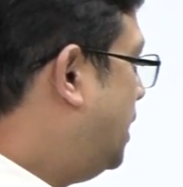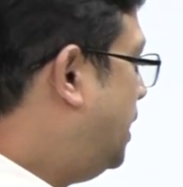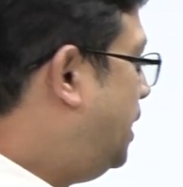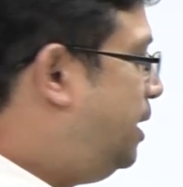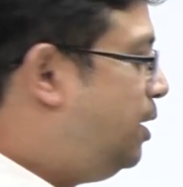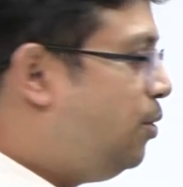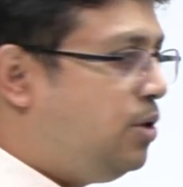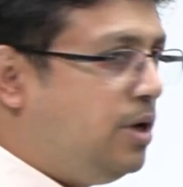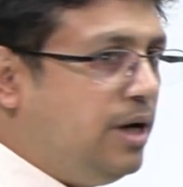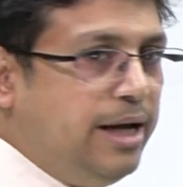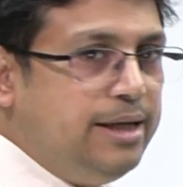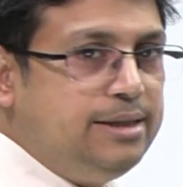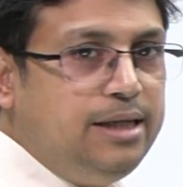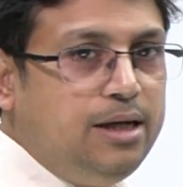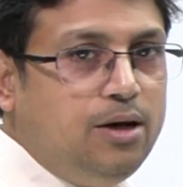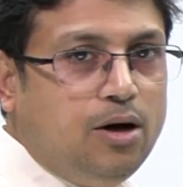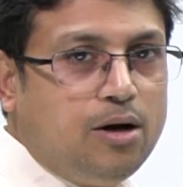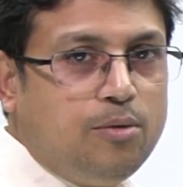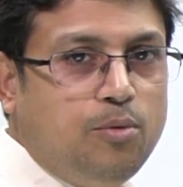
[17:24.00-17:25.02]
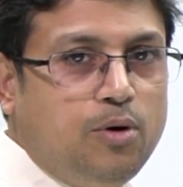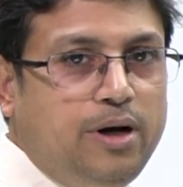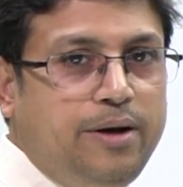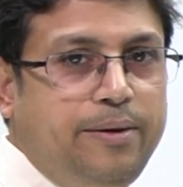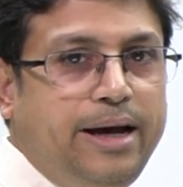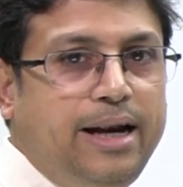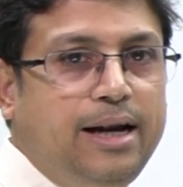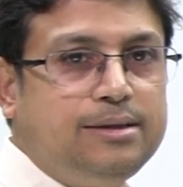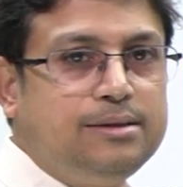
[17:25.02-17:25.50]
Luteinizing hormone
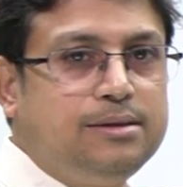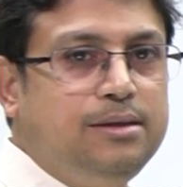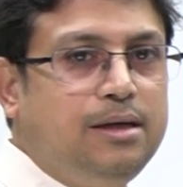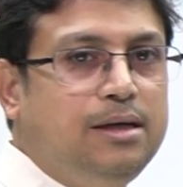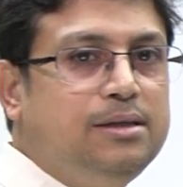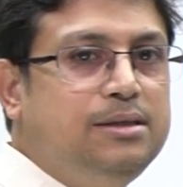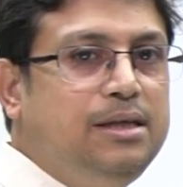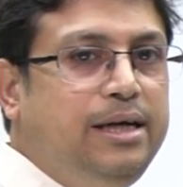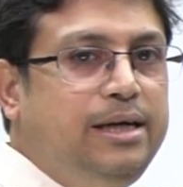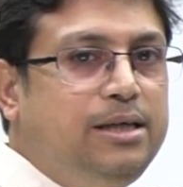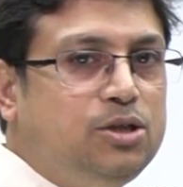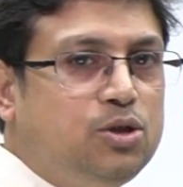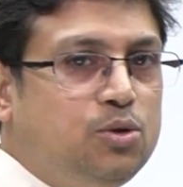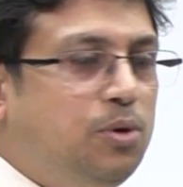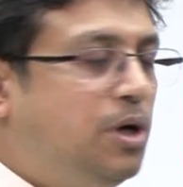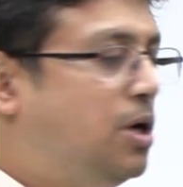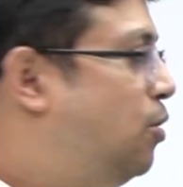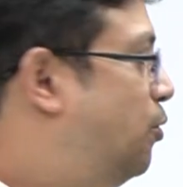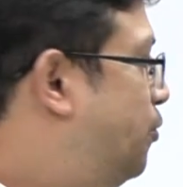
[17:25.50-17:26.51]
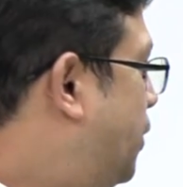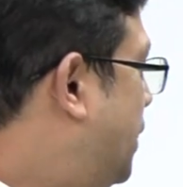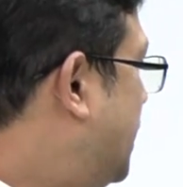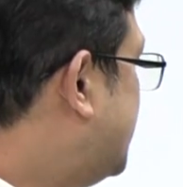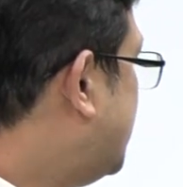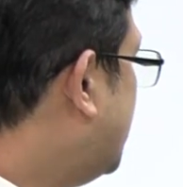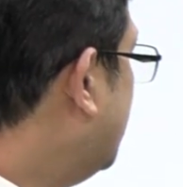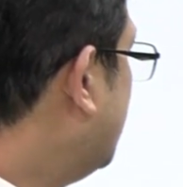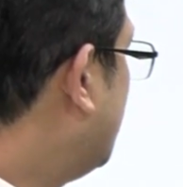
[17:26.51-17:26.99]
LH surge leads to what?
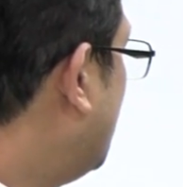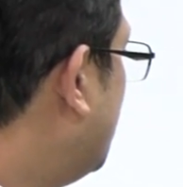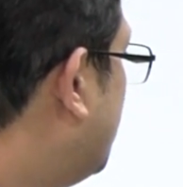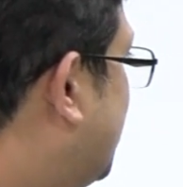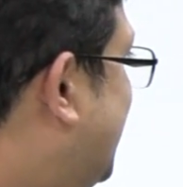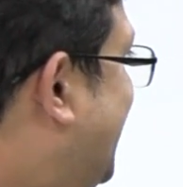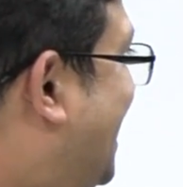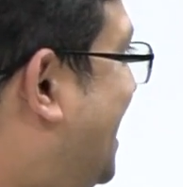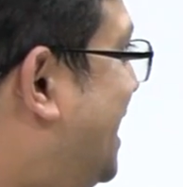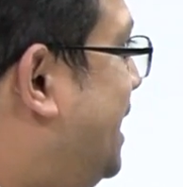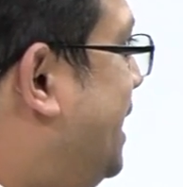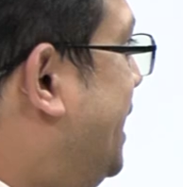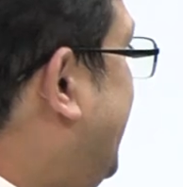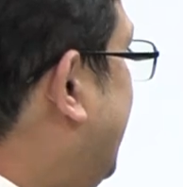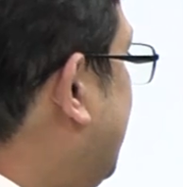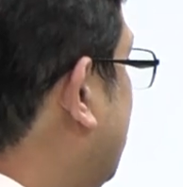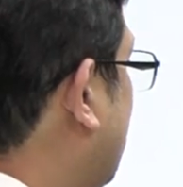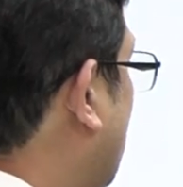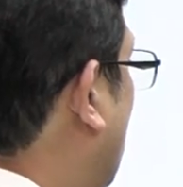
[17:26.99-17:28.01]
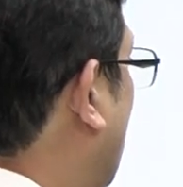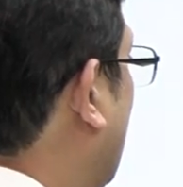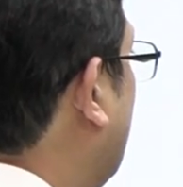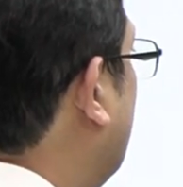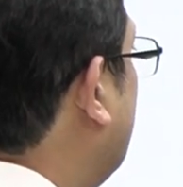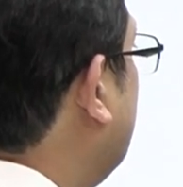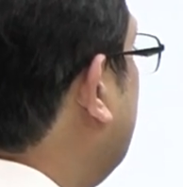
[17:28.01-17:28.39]
Ovulation. So, C and D is wrong.